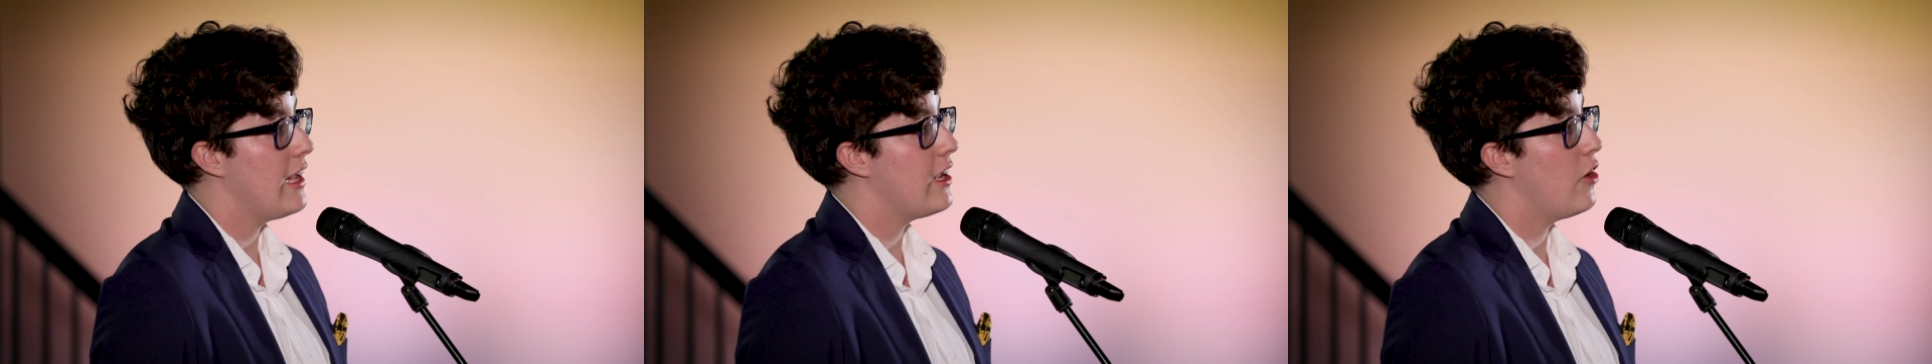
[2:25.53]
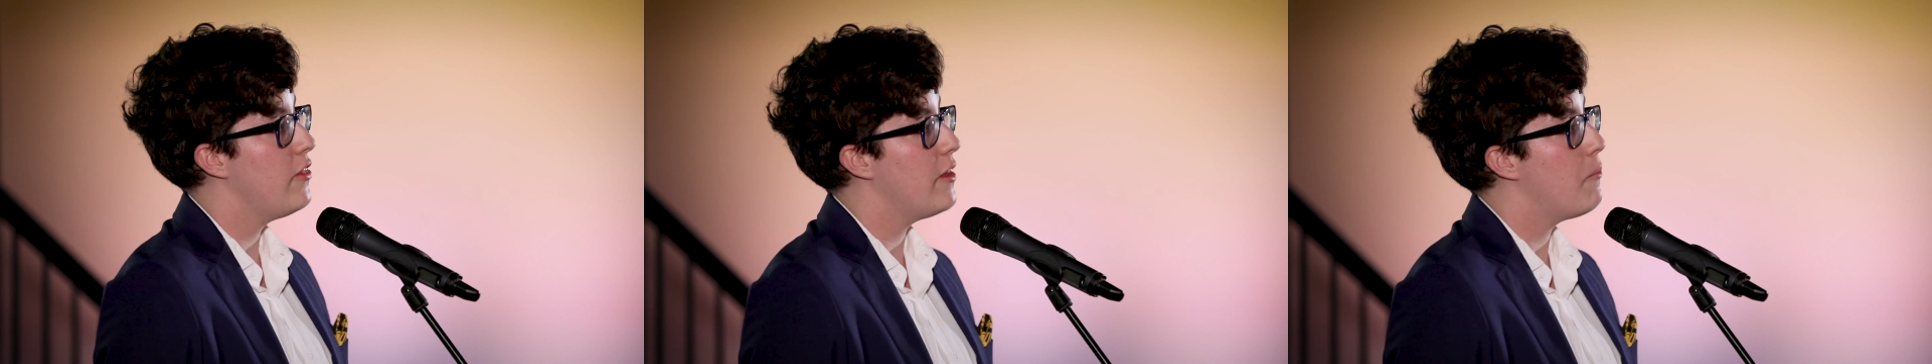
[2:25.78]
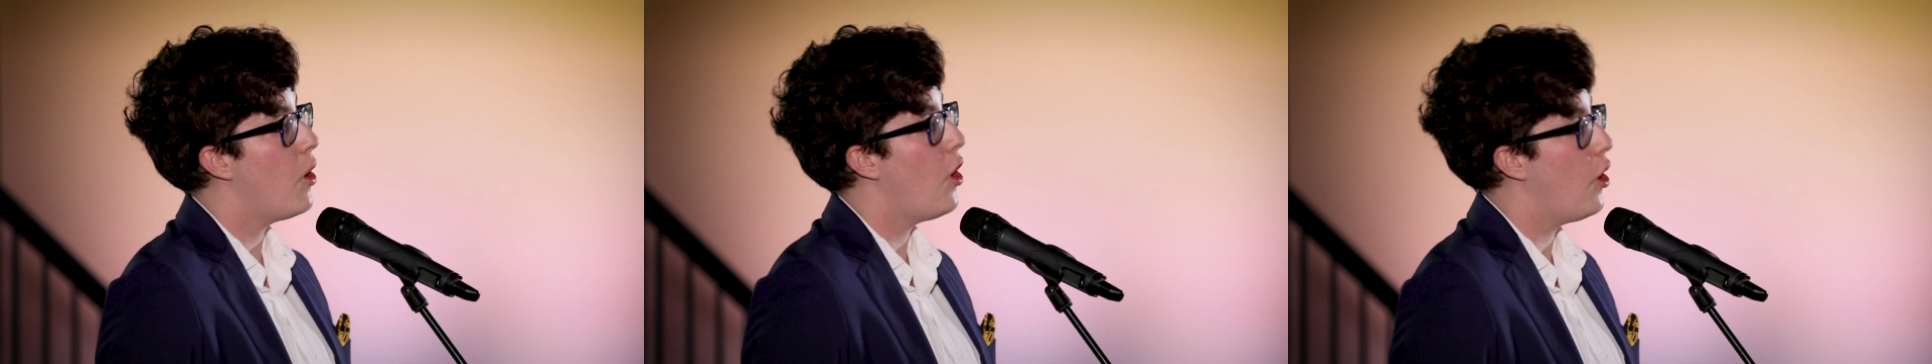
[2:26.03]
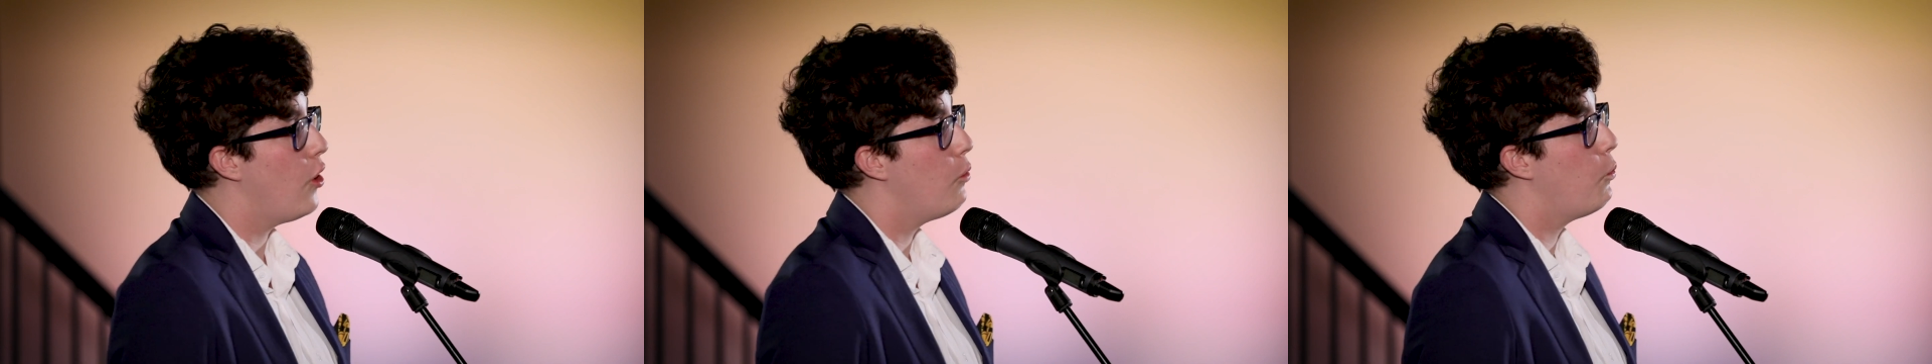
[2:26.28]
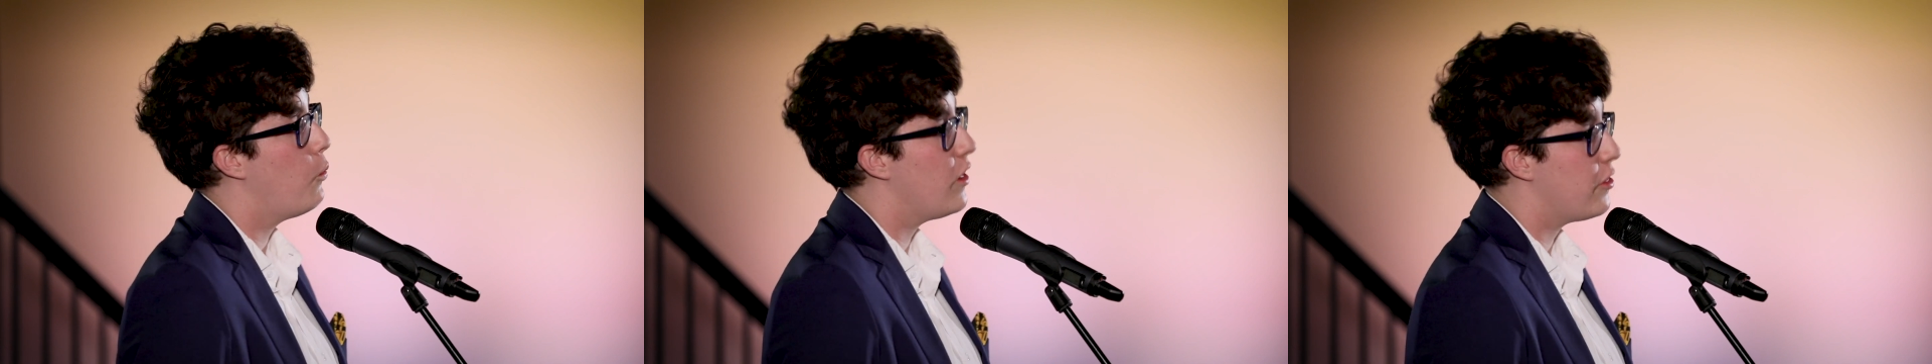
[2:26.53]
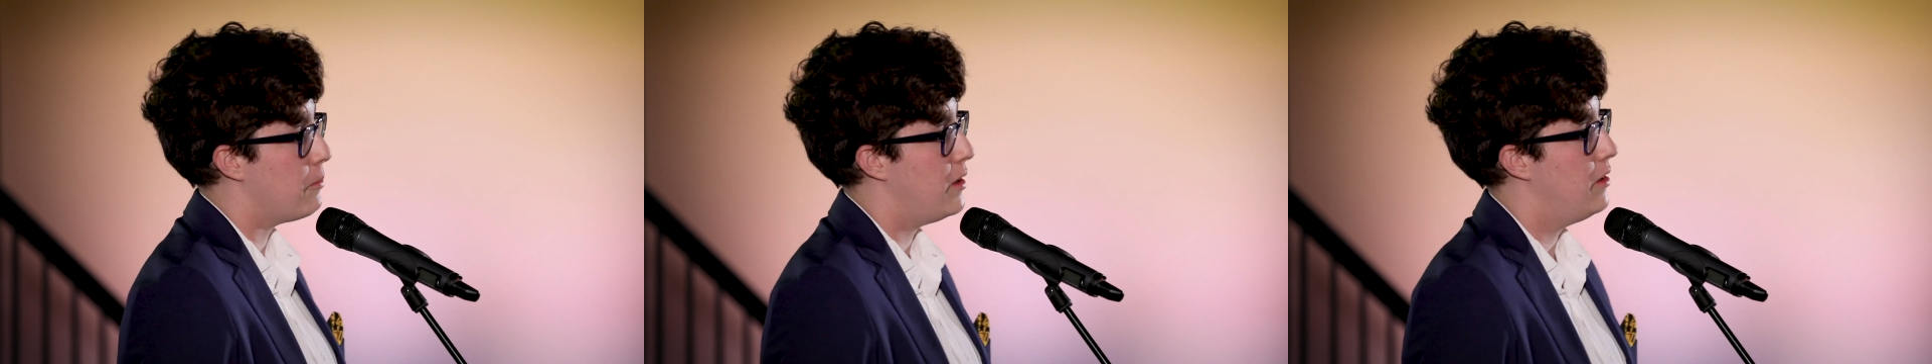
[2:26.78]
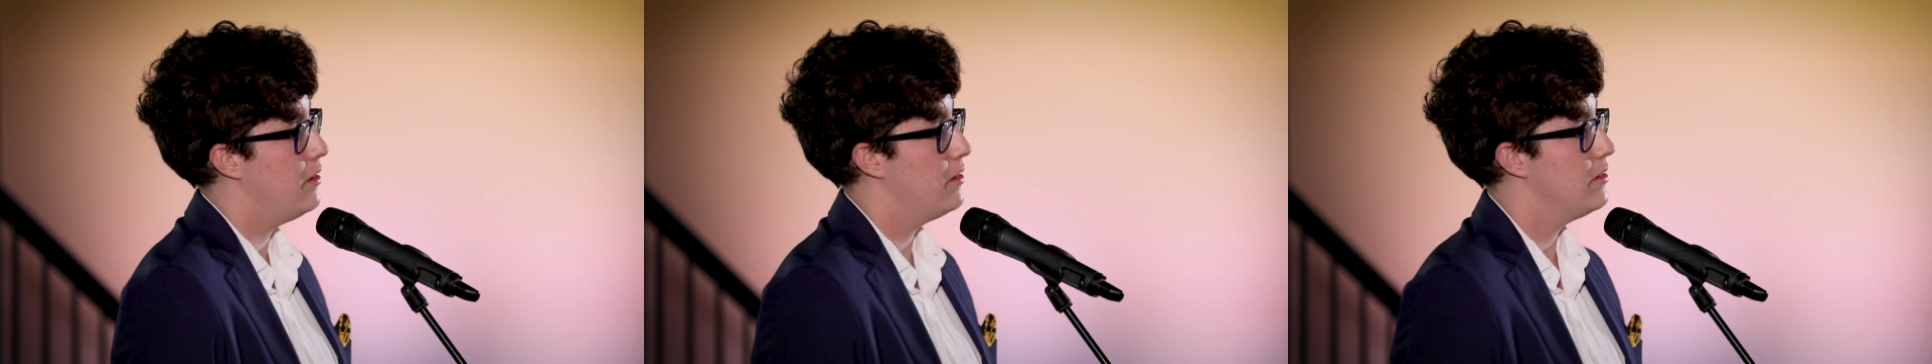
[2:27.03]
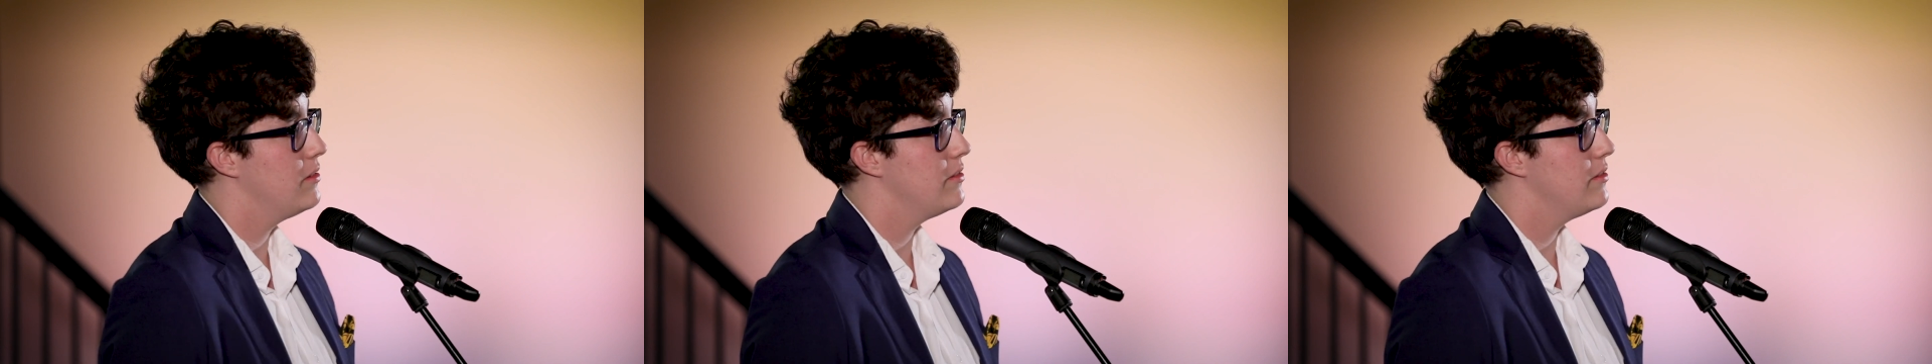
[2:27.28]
carry them all with me.